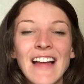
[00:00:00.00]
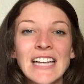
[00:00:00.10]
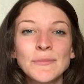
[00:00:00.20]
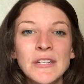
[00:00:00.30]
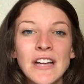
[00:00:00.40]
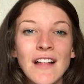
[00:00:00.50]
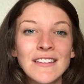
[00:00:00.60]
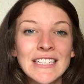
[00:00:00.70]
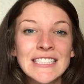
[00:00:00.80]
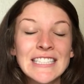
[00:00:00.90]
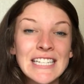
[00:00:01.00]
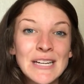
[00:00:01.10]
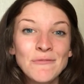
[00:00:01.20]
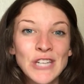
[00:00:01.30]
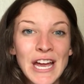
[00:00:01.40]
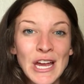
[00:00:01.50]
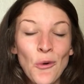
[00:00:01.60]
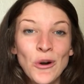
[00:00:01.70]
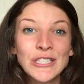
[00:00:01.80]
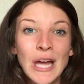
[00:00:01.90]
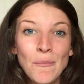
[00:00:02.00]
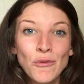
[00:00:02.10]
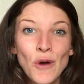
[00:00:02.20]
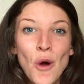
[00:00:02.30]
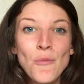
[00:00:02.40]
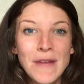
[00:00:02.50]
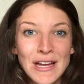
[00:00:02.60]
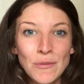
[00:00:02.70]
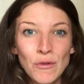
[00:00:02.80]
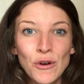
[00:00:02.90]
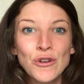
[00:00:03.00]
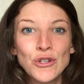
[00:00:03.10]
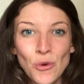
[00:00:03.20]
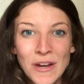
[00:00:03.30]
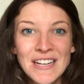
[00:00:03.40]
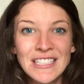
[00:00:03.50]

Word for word: last but not least, TMJ or temporomandibular joint